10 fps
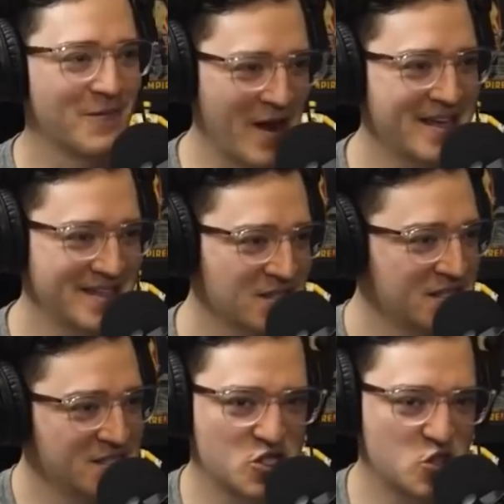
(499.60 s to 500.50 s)
Right? It's
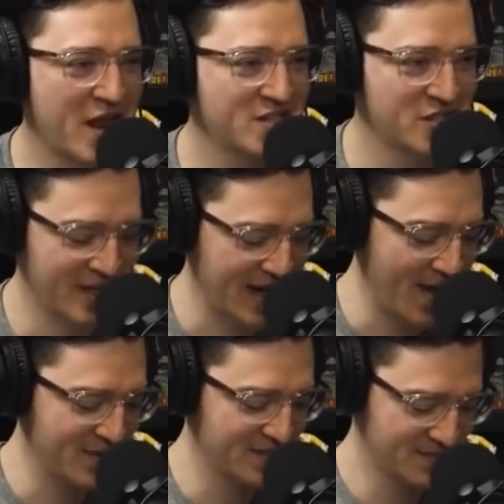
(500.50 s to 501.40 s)
a strange thing that
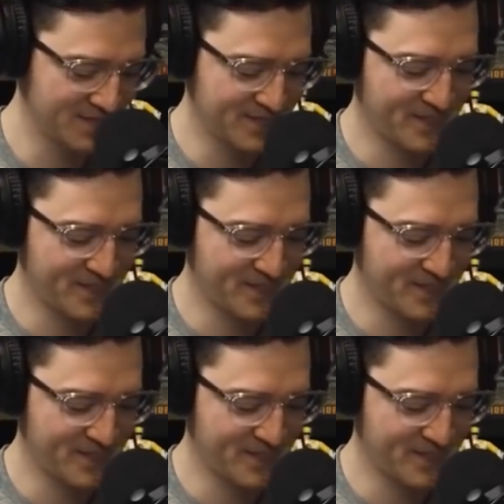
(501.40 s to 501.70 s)
happens.